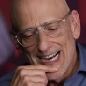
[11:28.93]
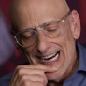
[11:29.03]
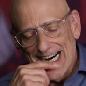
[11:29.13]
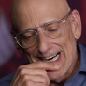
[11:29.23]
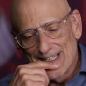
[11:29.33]

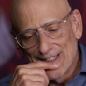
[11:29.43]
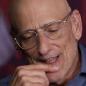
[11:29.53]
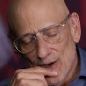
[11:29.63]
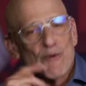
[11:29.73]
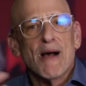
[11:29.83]

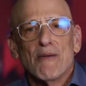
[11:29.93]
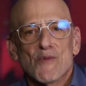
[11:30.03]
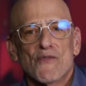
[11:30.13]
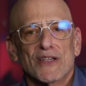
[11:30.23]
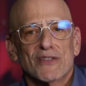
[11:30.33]
that are about
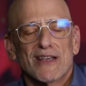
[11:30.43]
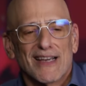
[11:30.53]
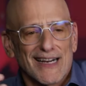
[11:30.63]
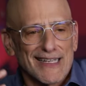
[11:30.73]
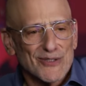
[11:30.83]
movies.
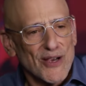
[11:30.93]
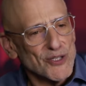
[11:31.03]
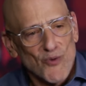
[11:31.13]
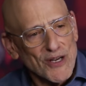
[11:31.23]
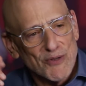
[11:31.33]
So I
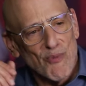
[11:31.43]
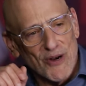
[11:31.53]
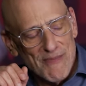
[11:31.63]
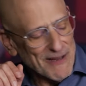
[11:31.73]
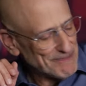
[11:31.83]
just wanted to
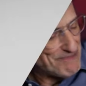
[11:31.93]
point them out.